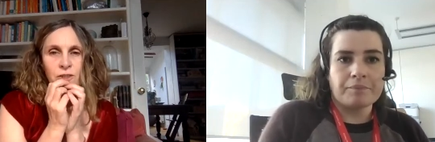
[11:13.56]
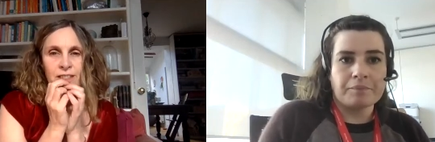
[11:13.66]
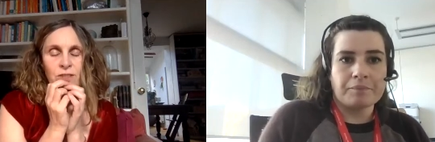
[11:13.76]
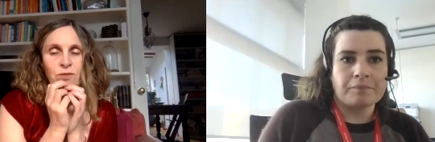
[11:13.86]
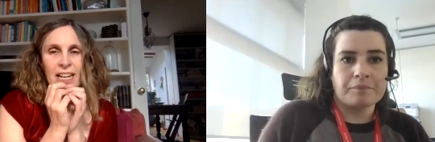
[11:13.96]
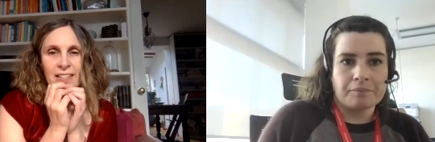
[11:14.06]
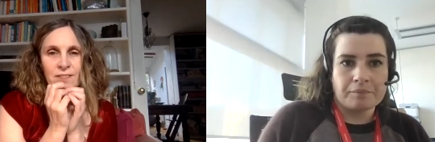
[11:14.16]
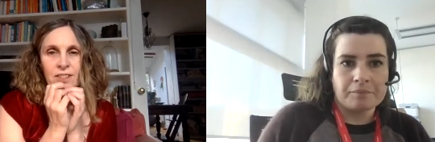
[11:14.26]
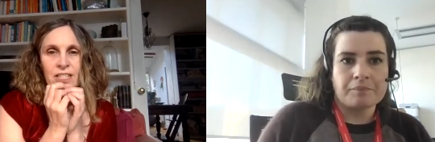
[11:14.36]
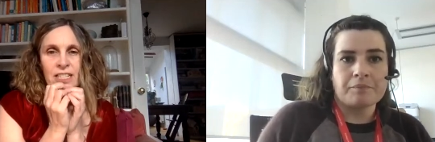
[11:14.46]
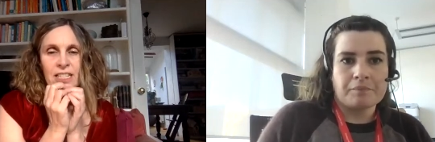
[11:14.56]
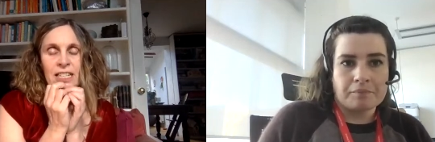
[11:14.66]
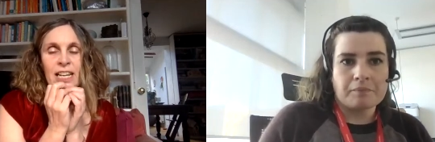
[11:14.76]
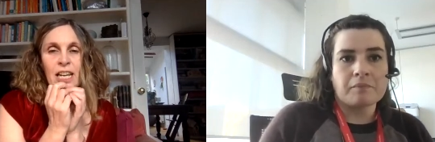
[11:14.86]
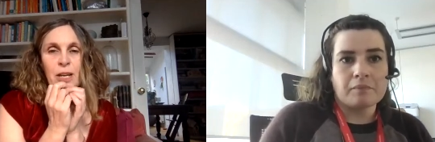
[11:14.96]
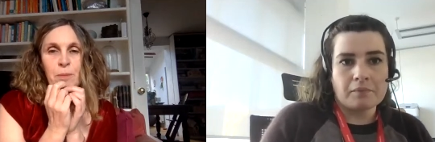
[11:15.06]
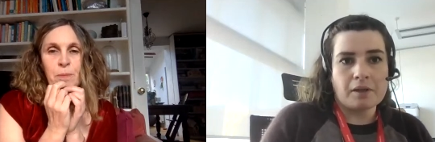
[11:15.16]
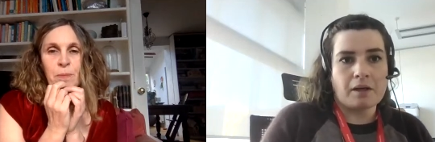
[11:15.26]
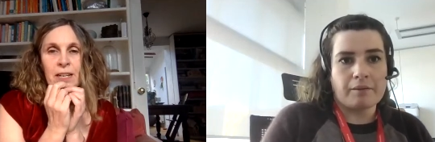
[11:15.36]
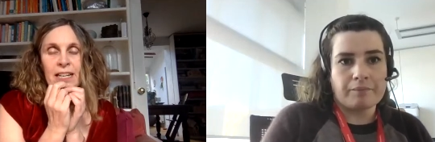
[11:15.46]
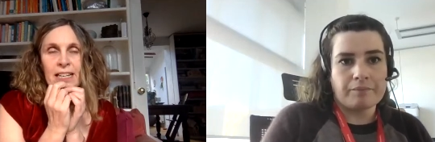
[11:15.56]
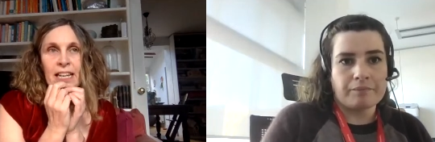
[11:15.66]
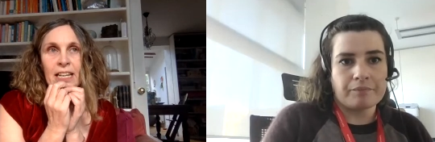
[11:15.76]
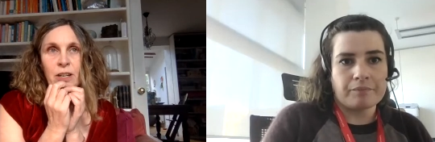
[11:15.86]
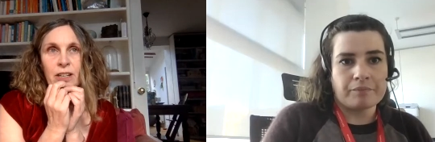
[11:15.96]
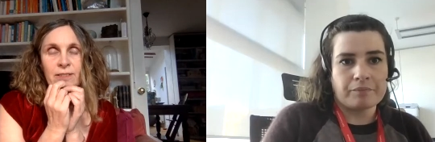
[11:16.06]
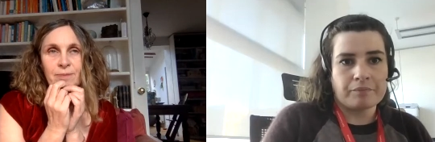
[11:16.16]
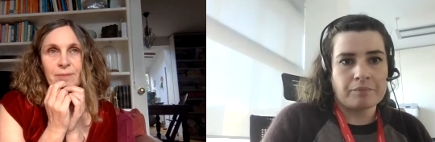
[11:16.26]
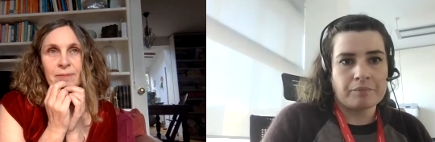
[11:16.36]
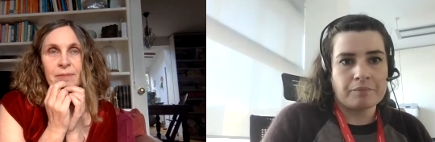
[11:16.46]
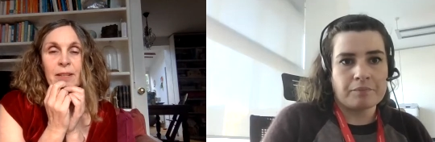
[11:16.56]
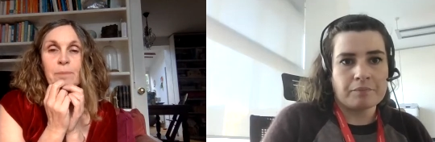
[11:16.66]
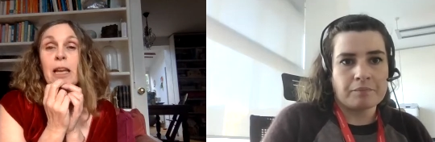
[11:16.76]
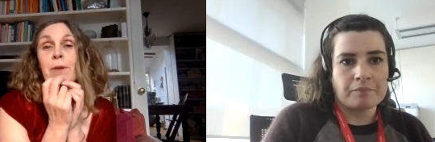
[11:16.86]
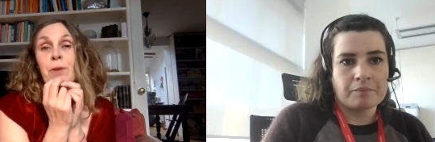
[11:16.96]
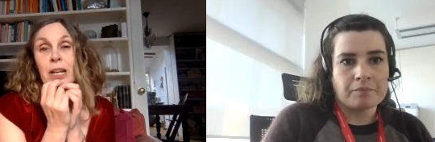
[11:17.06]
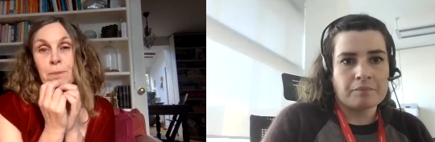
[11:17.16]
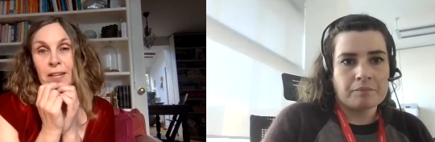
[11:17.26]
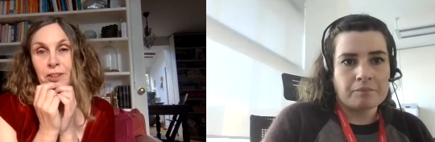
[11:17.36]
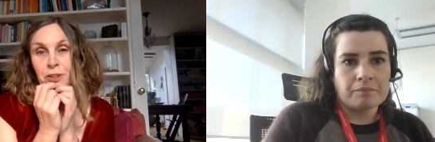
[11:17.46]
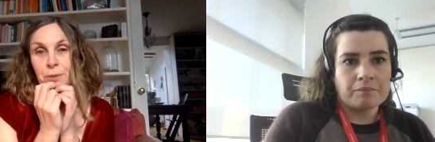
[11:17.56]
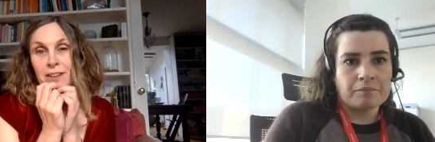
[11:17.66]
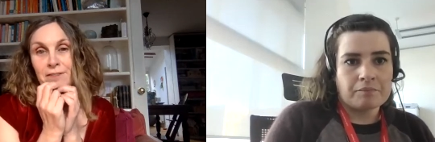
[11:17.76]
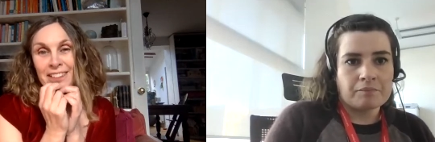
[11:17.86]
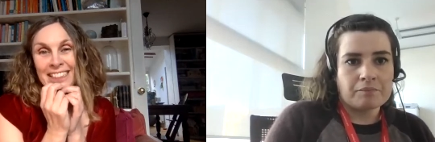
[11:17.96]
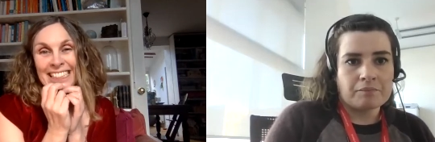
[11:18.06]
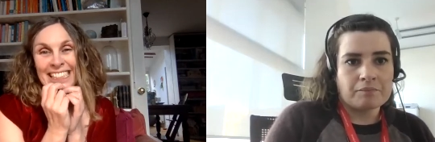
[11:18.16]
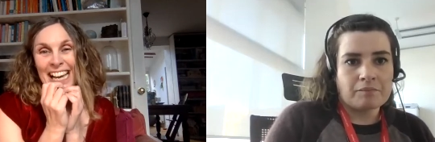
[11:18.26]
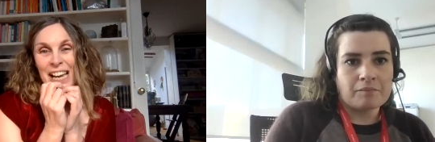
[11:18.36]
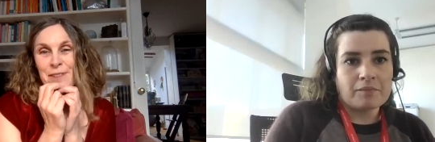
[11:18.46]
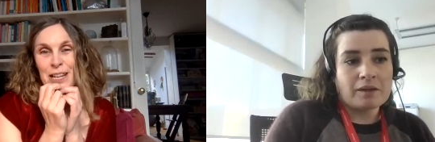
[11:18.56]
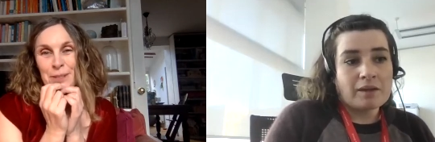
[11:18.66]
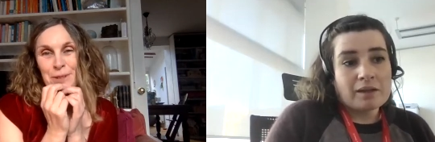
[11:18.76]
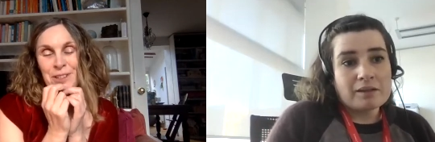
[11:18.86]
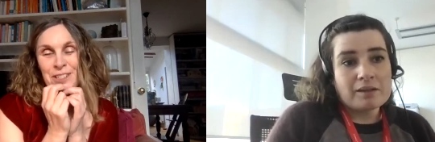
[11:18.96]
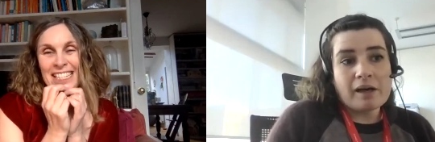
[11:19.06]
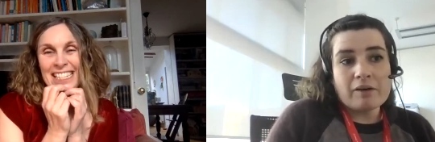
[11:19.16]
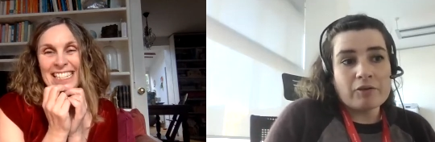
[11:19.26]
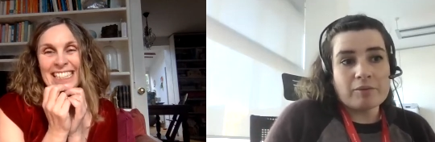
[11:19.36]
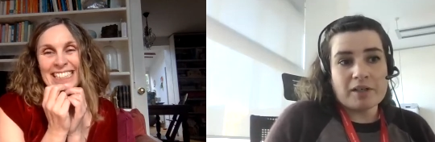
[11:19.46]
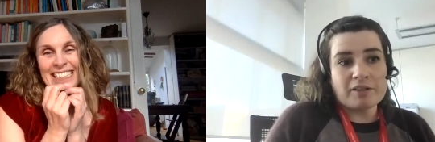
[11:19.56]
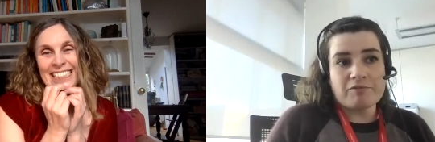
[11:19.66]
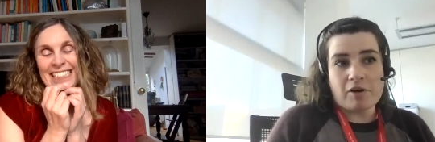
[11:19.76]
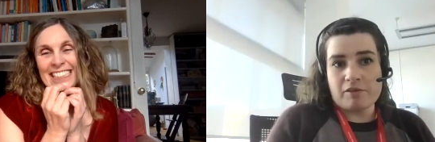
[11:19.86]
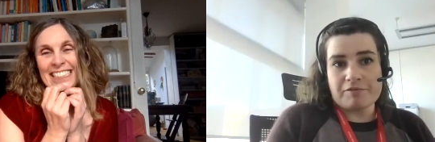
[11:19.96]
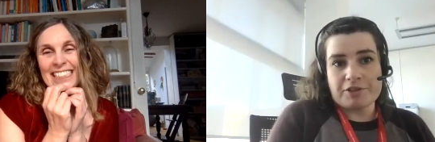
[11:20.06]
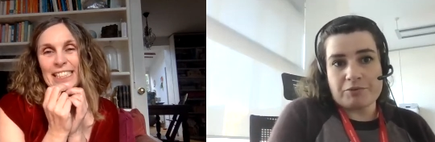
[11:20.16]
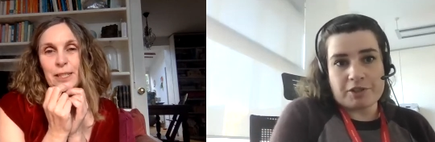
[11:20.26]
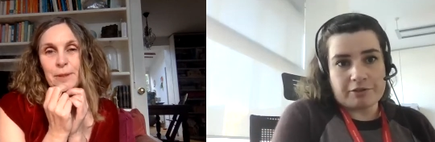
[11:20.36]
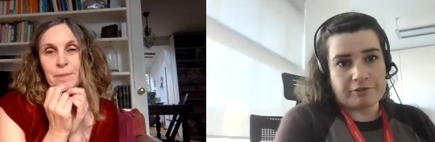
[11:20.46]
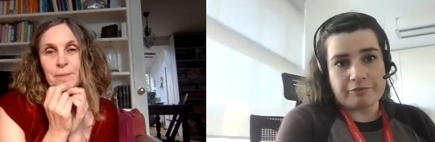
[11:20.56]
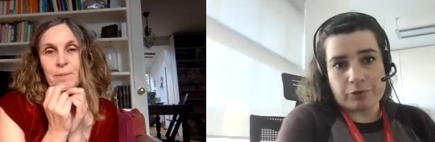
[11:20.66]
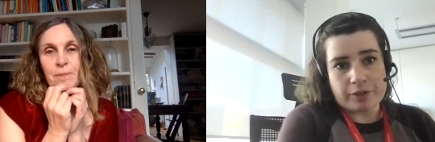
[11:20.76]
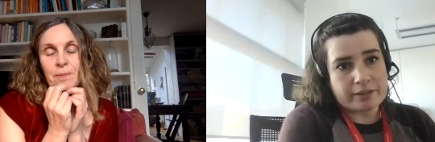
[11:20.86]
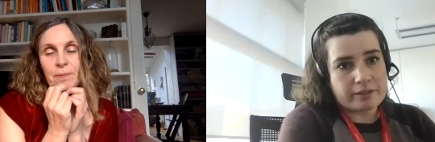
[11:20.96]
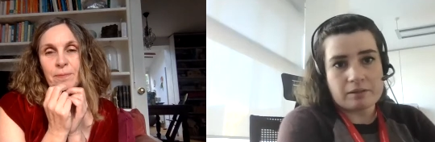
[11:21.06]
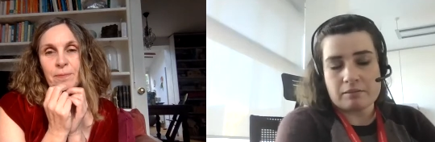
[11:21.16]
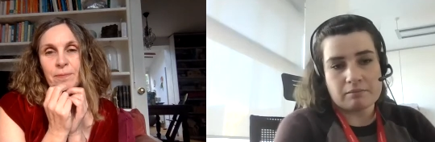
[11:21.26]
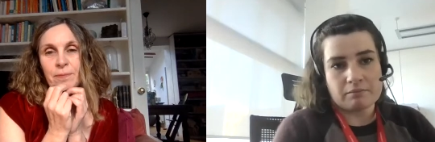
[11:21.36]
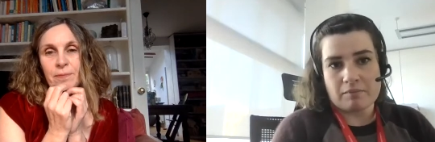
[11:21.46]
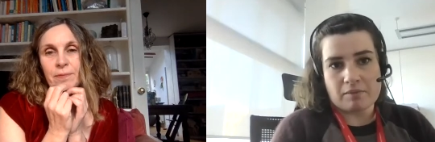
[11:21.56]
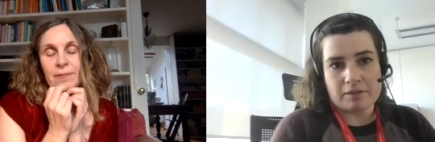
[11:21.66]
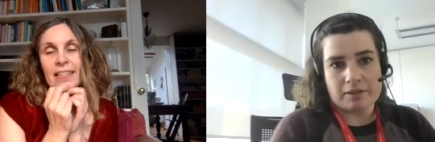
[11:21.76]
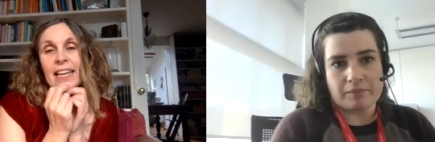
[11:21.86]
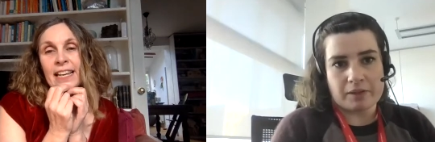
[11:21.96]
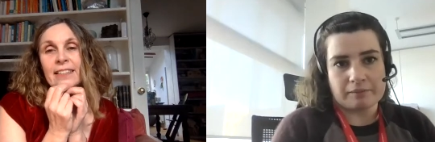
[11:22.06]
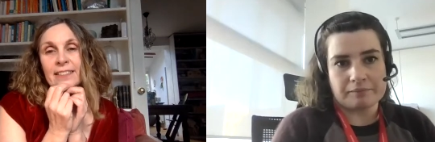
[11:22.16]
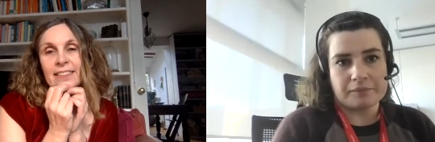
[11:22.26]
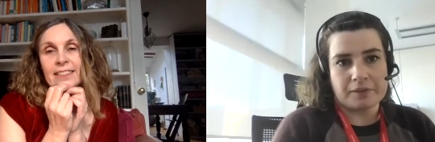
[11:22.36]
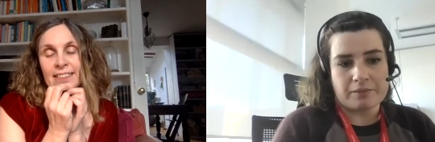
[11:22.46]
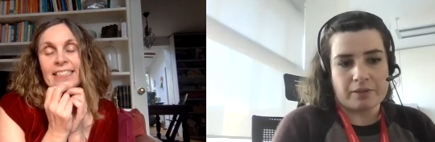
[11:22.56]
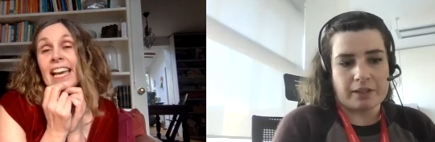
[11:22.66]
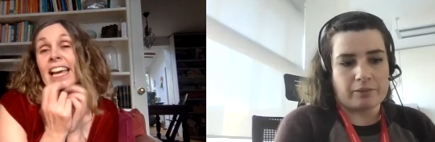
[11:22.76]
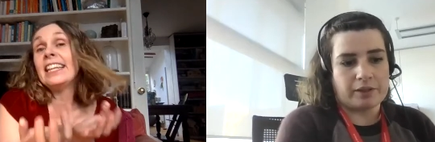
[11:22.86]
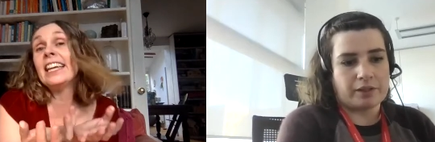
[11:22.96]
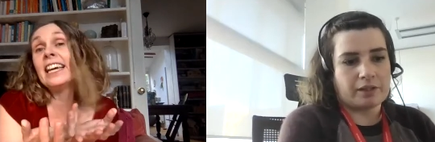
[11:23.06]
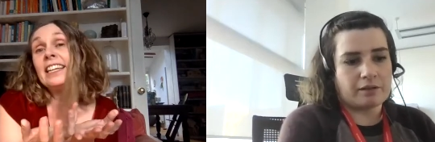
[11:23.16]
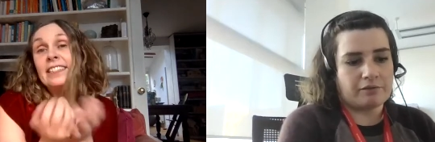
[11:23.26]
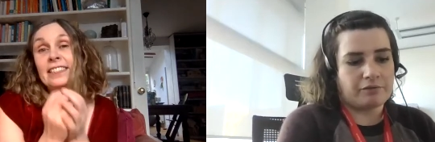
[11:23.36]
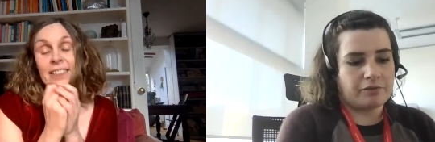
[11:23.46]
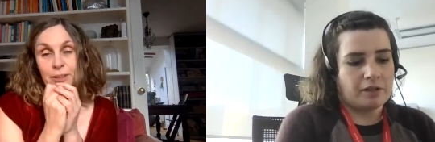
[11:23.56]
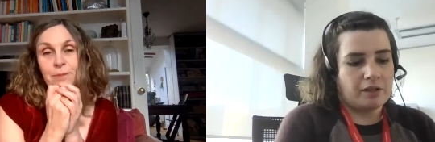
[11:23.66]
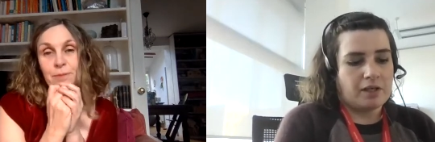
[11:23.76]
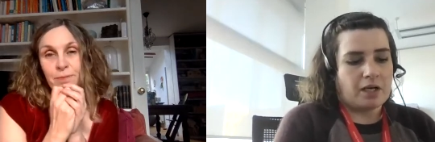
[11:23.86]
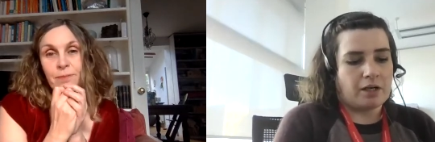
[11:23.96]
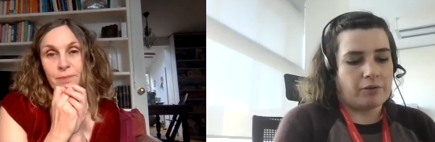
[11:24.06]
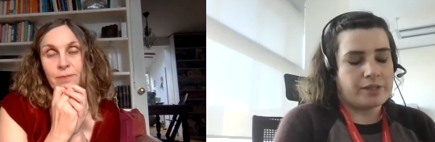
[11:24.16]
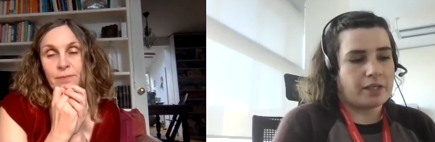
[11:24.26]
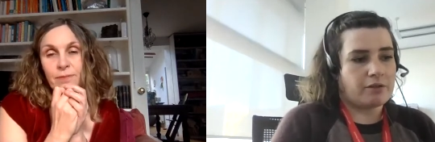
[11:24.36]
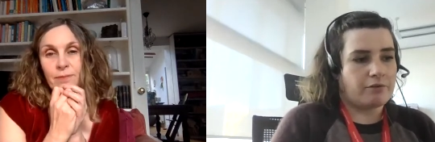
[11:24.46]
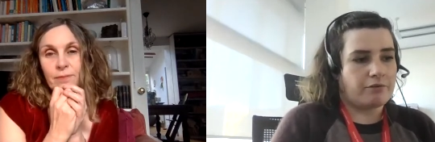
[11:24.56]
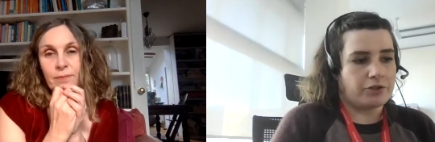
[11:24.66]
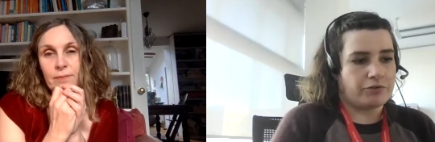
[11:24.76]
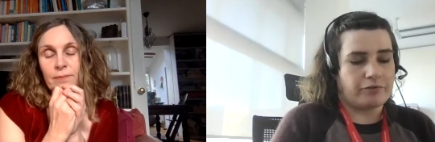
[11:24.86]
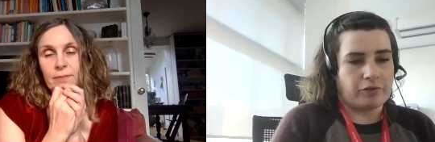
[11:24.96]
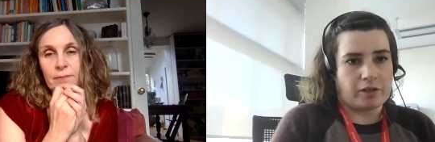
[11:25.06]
Speaker 1: if it's right for it. But yeah. in, maybe when I'm bigger and braver, I might approach it. Yeah, or
Speaker 2: it might evolve into a different voice. Yeah. As yeah, well. Like when you think of, I always think of Joseph